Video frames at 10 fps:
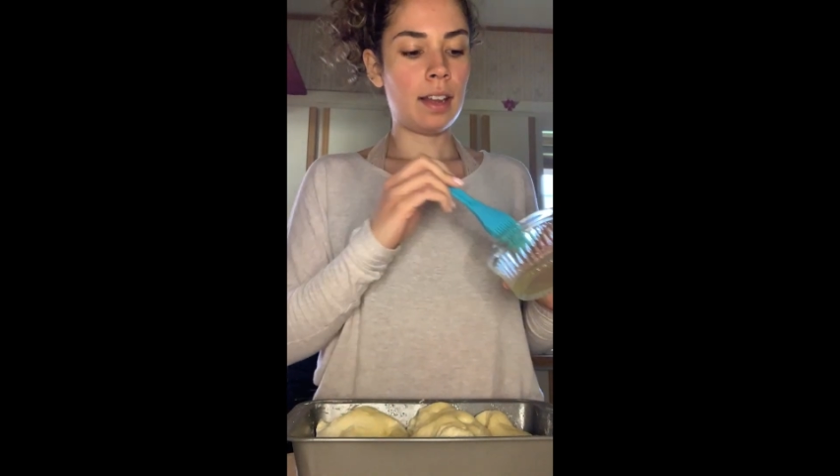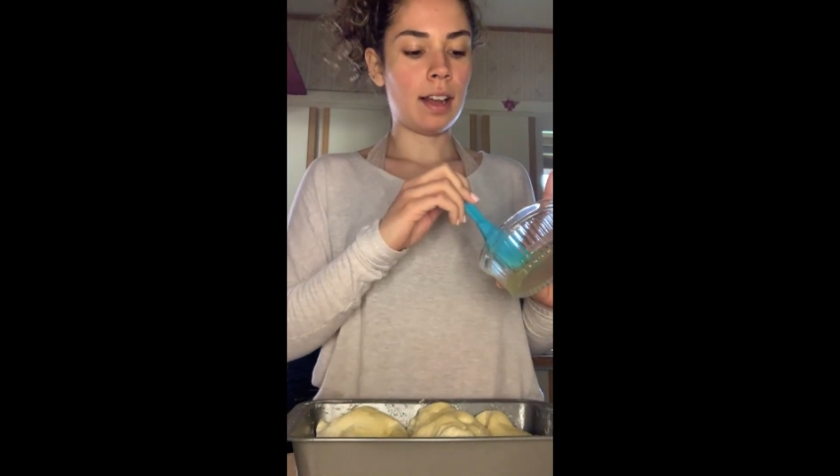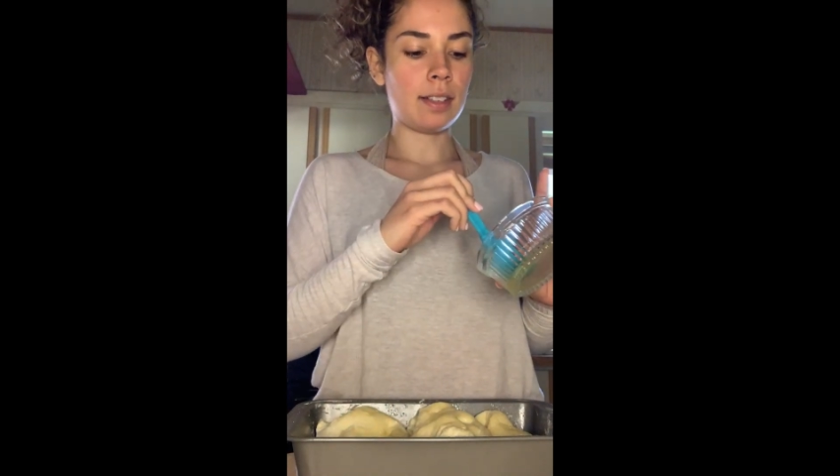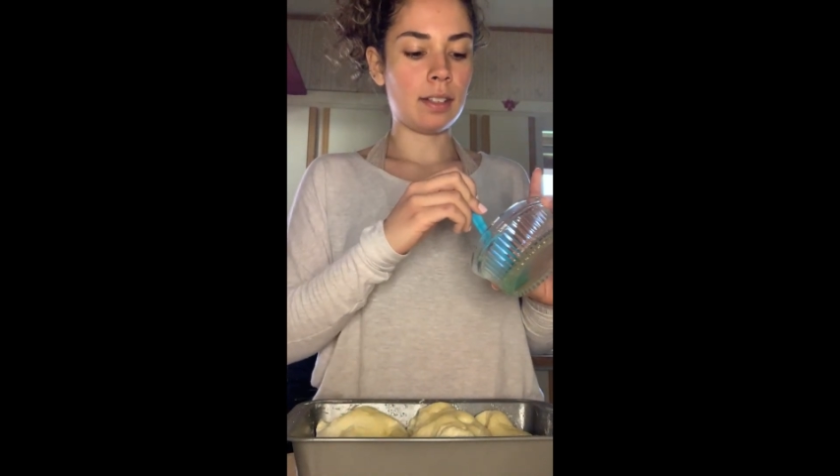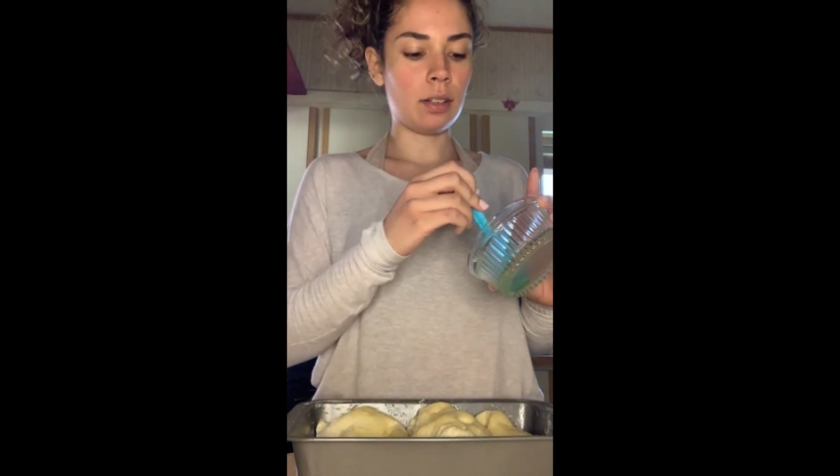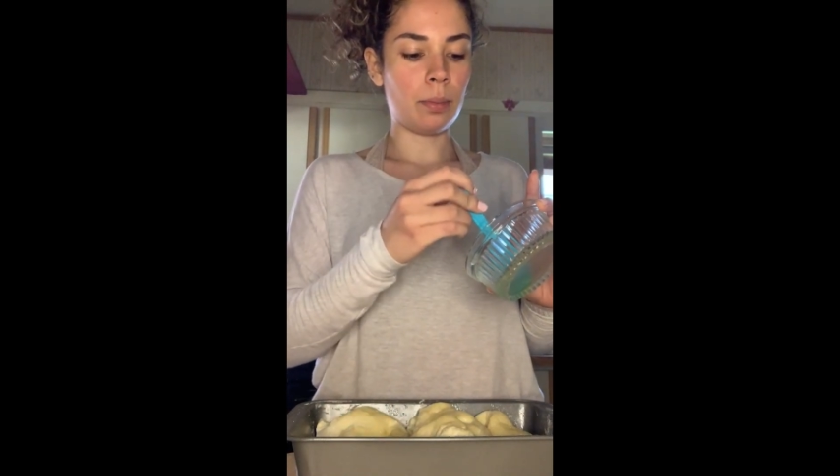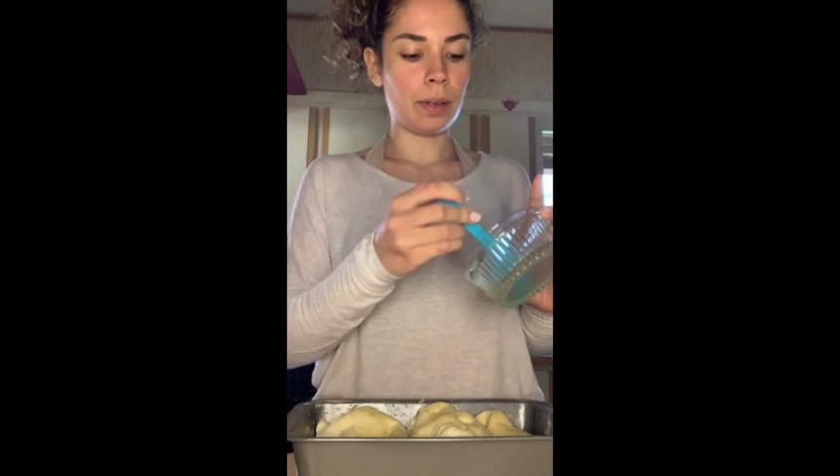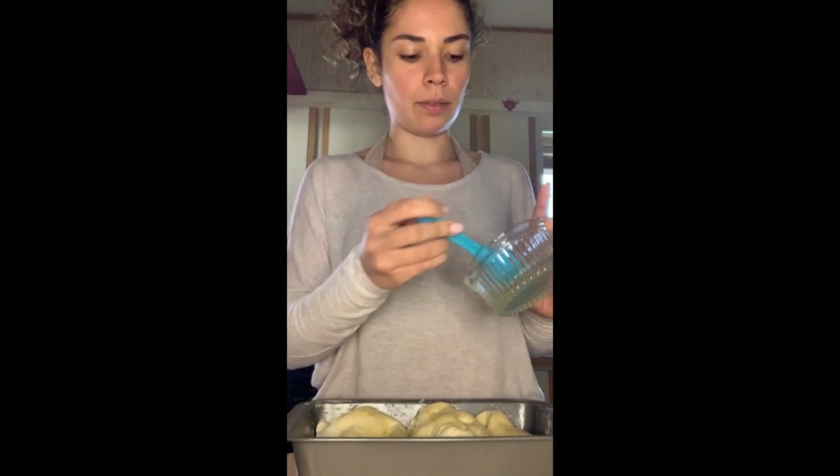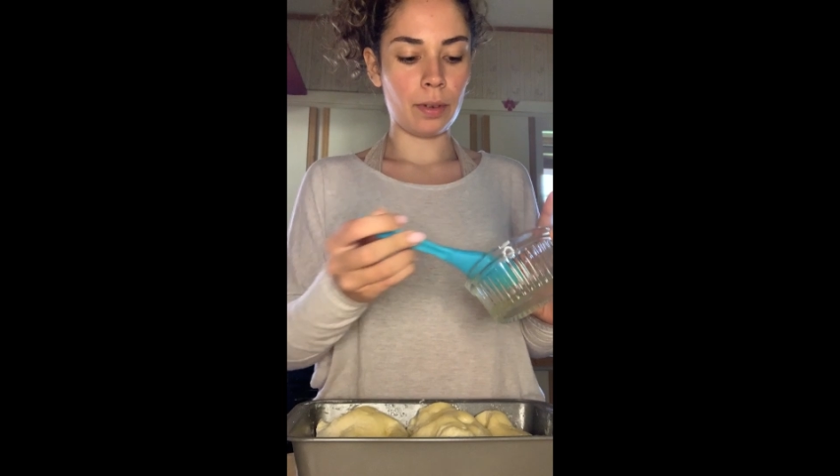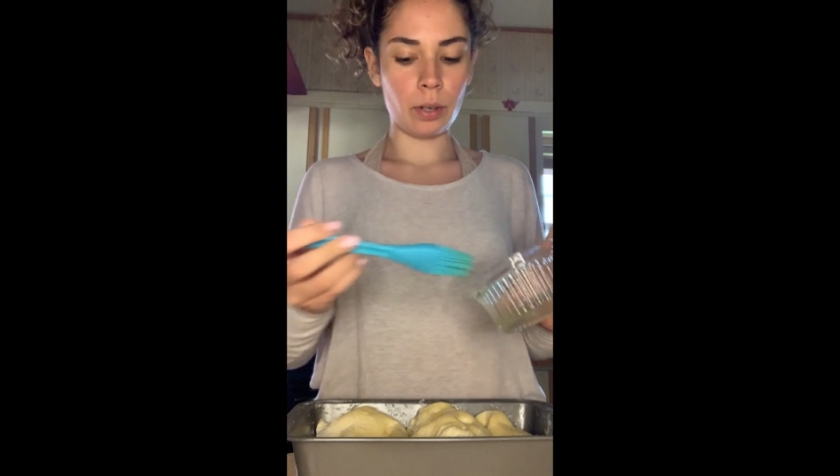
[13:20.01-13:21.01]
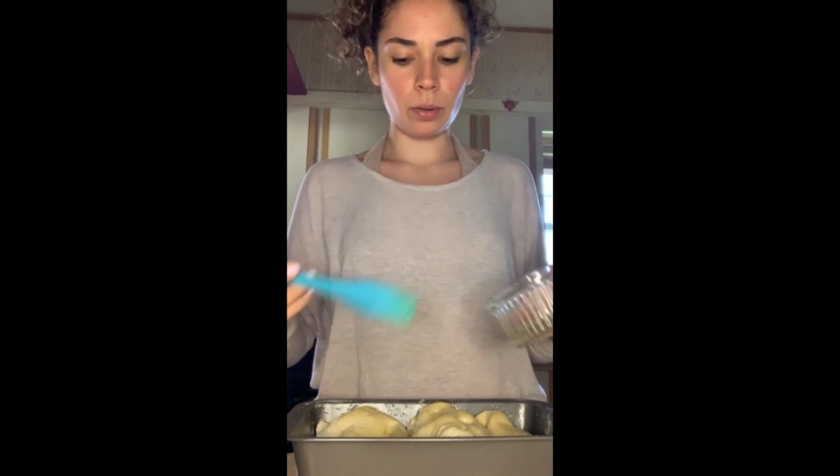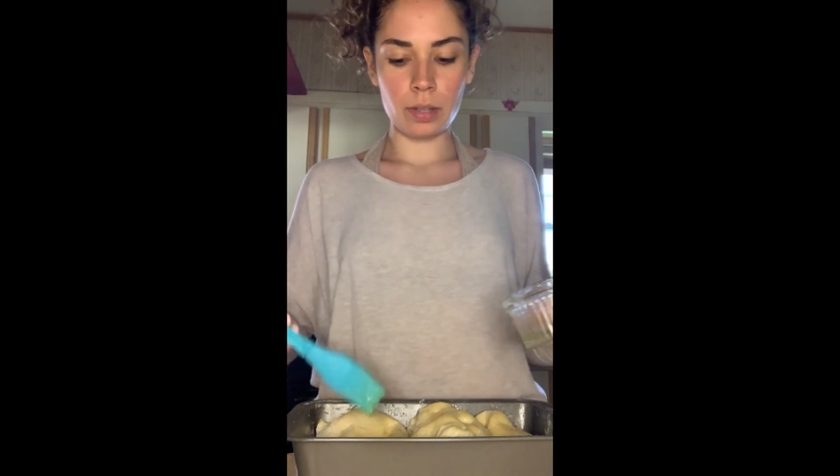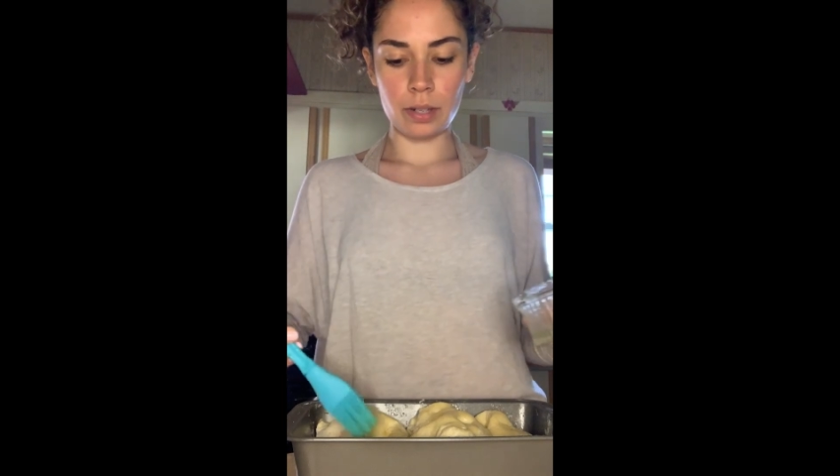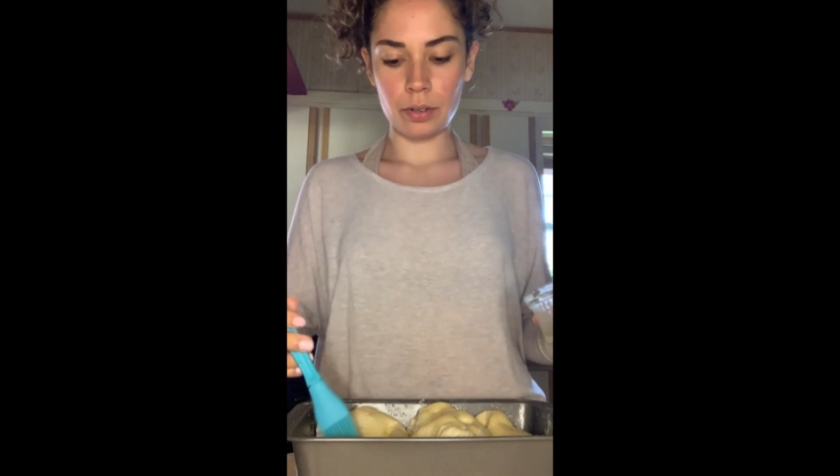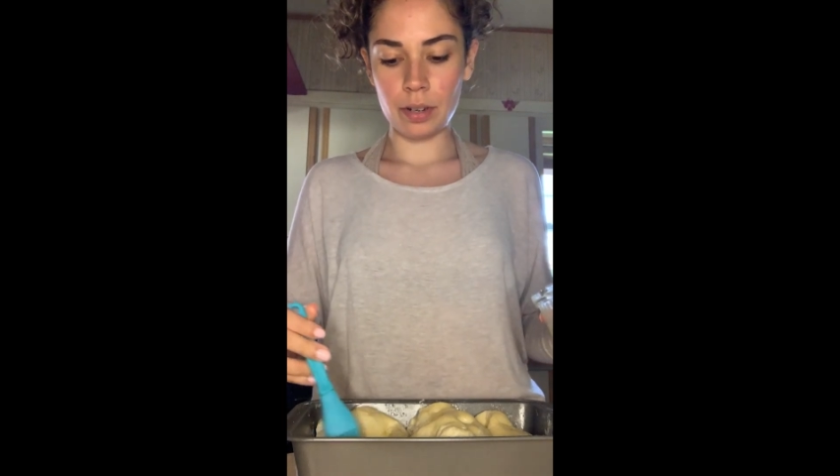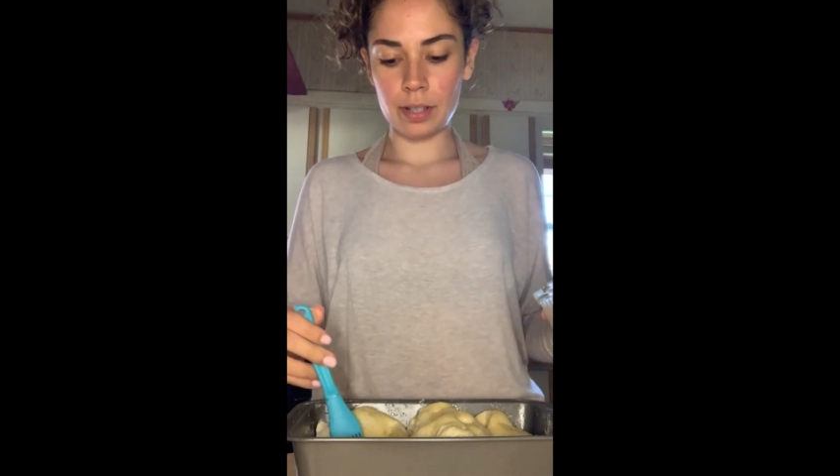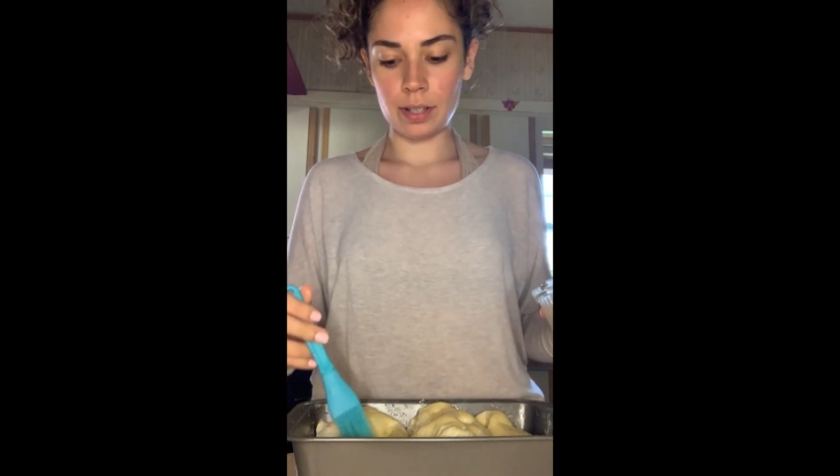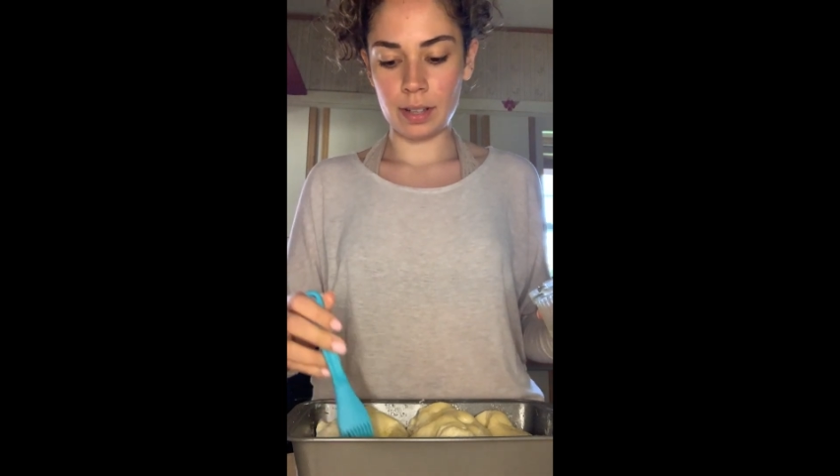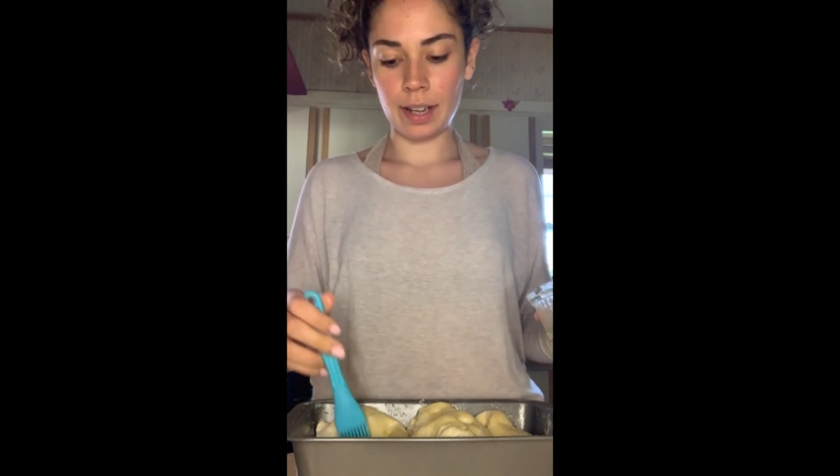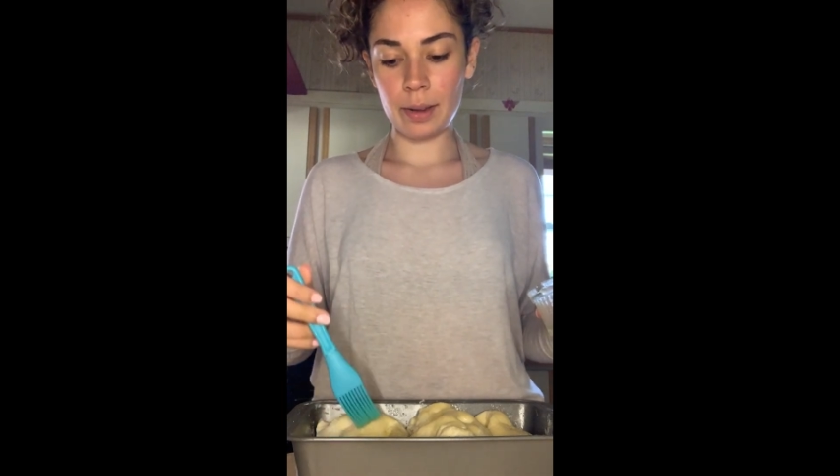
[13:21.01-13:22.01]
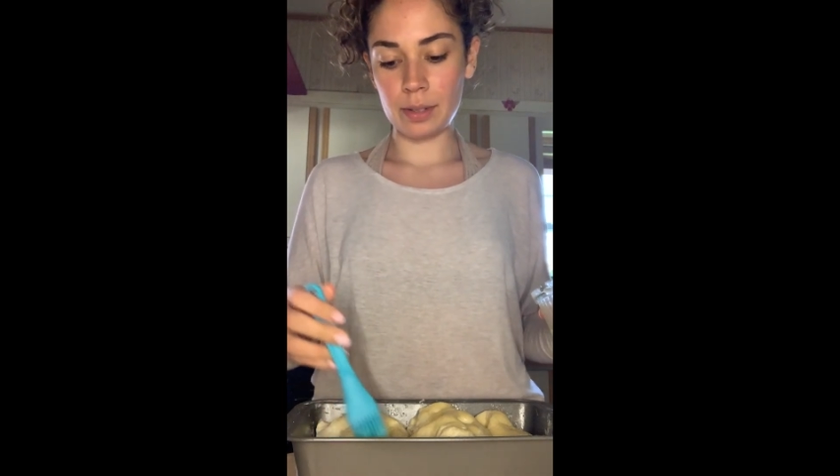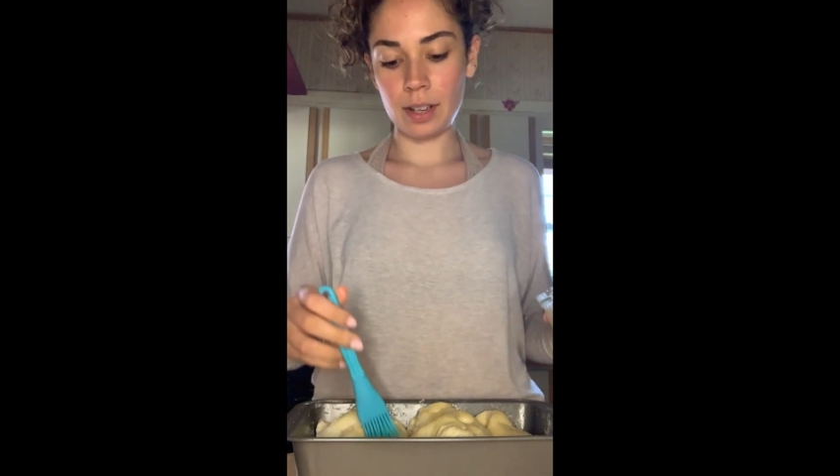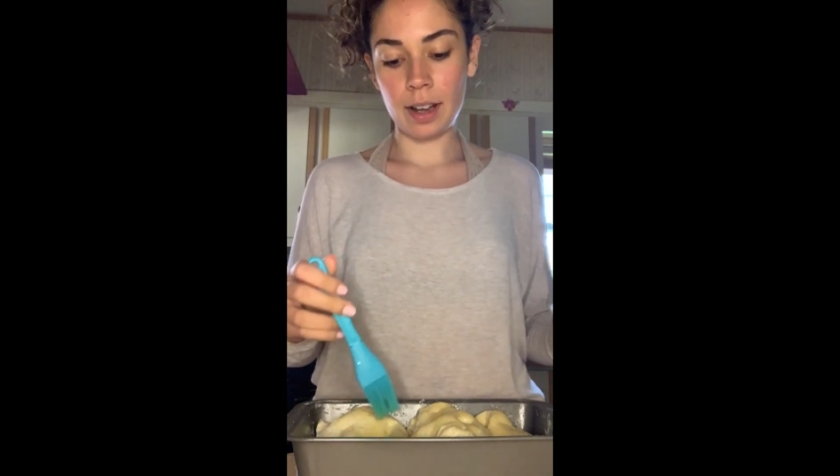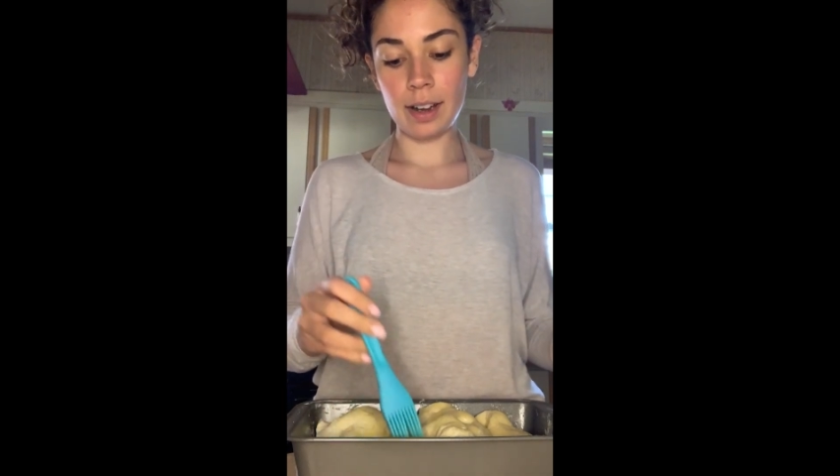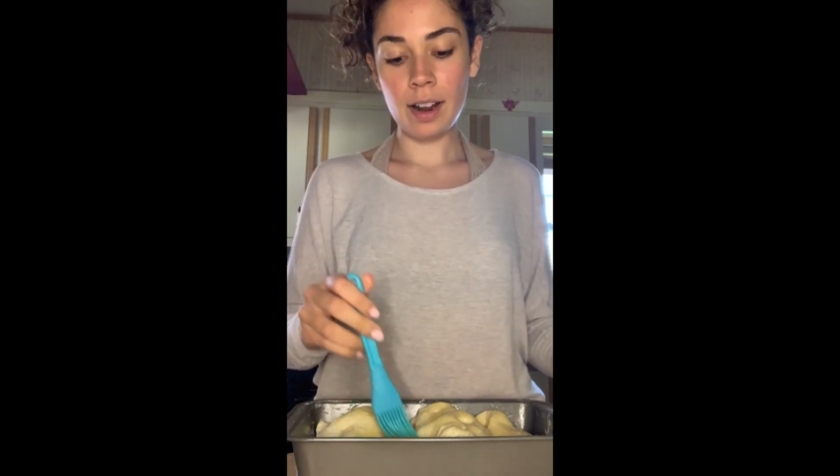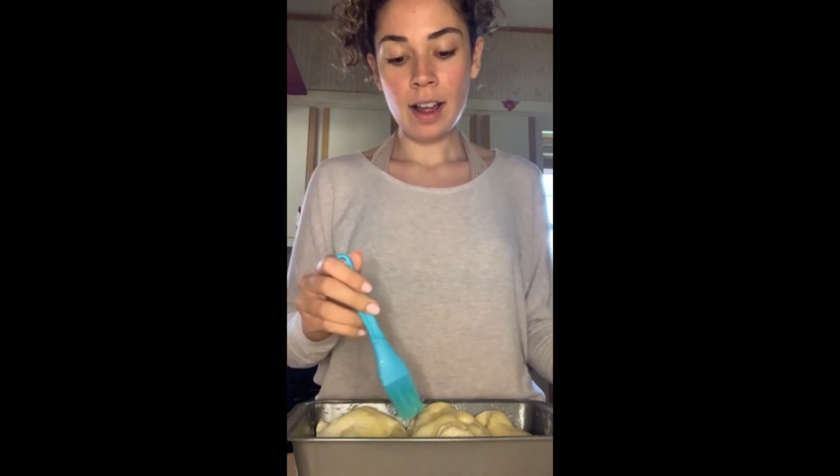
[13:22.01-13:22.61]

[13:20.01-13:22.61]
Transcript: has a little bit of a golden crust on the outside.